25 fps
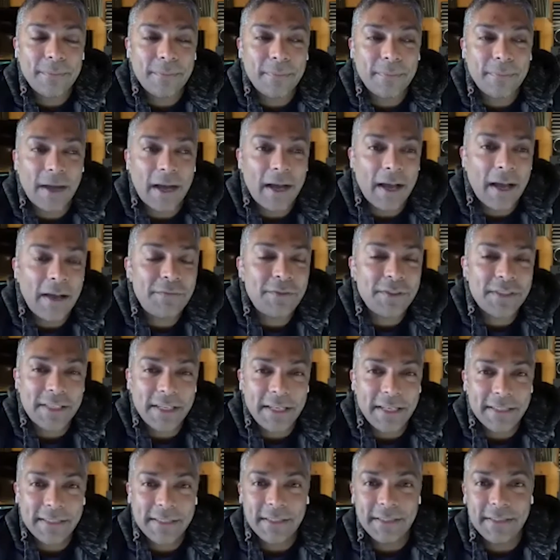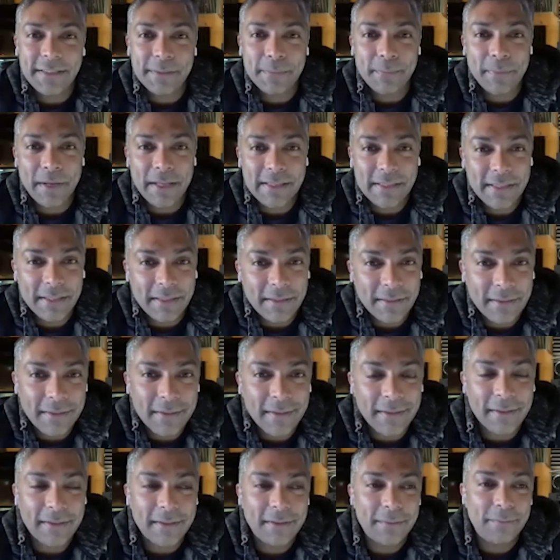I have to say it's a blessing.
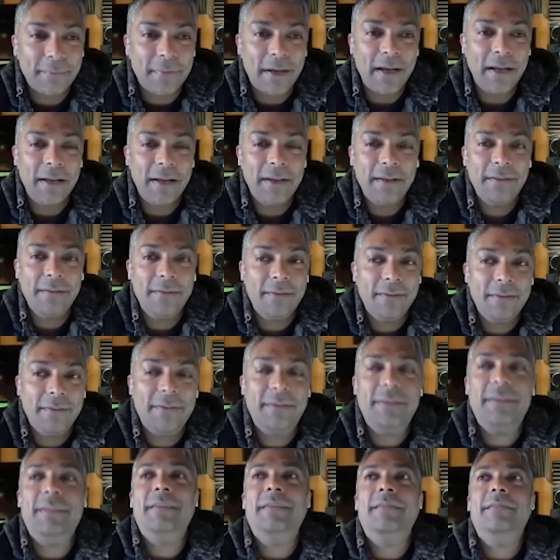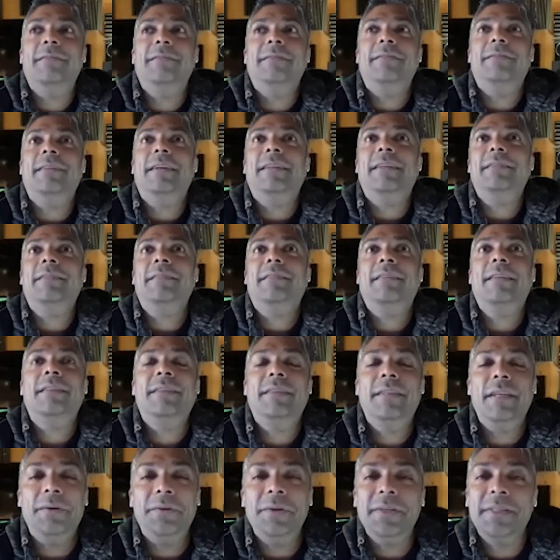That
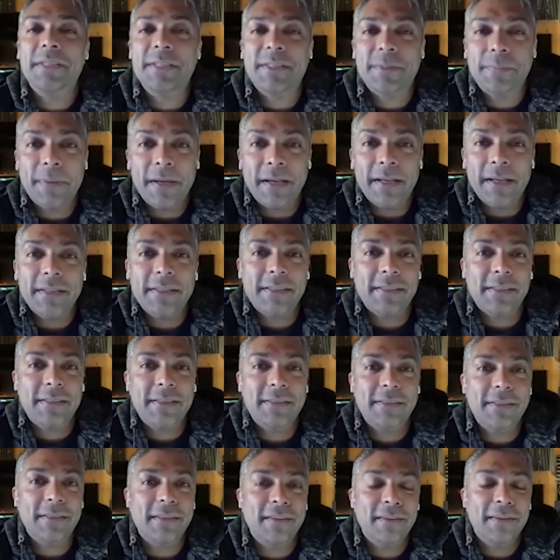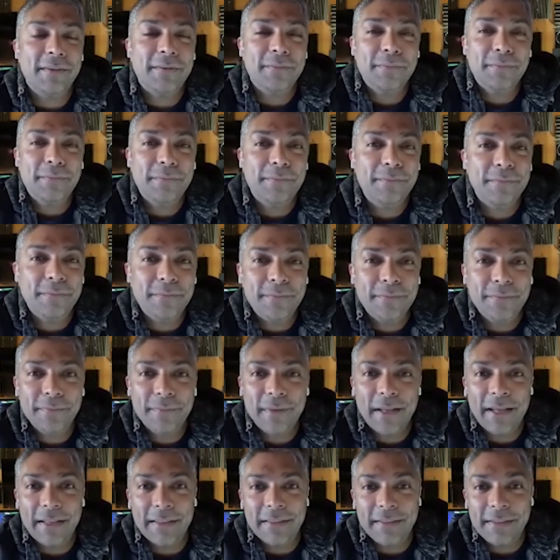there is a space
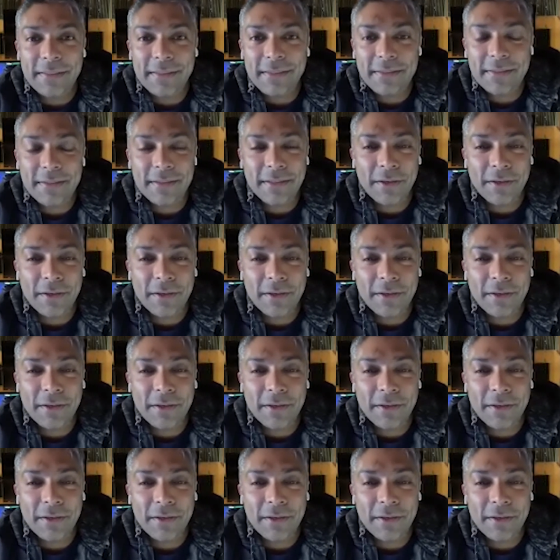like this.